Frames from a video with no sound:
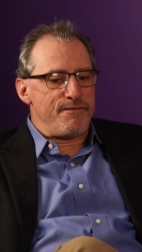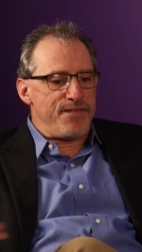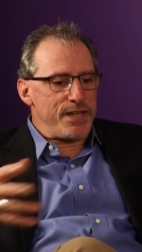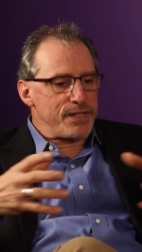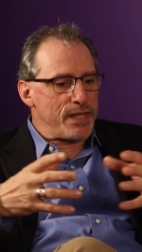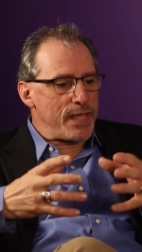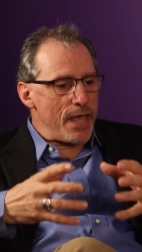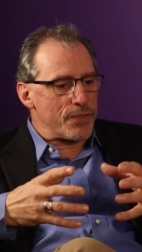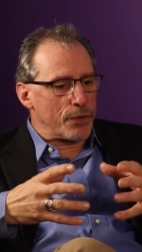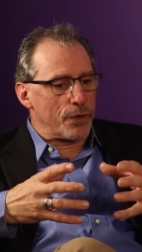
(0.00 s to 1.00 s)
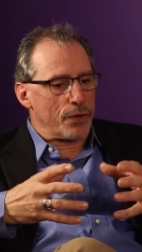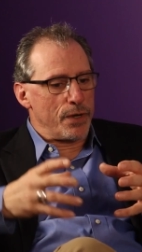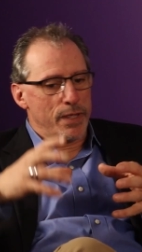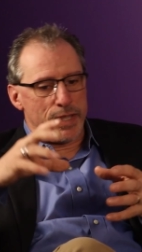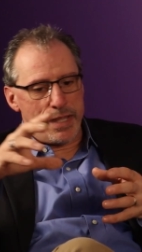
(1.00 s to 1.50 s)
fit together
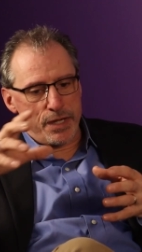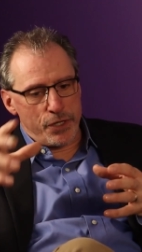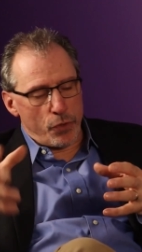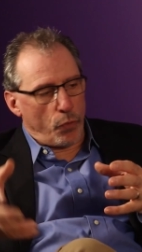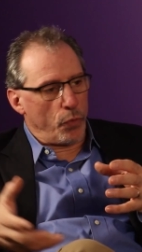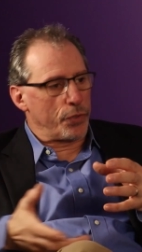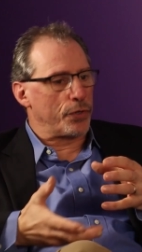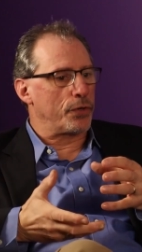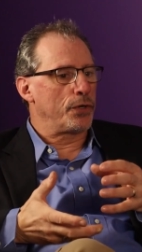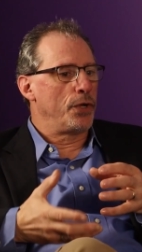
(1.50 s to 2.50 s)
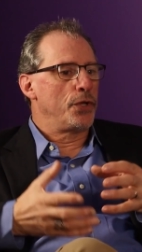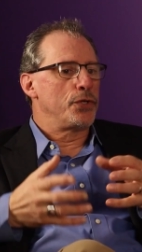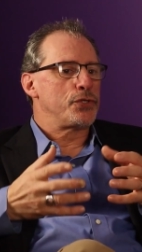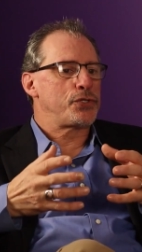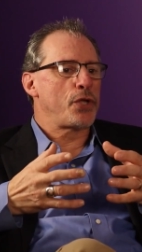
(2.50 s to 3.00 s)
in an order
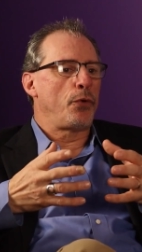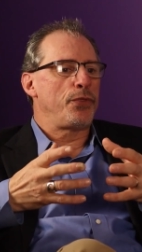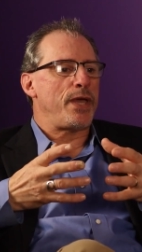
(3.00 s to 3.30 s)
so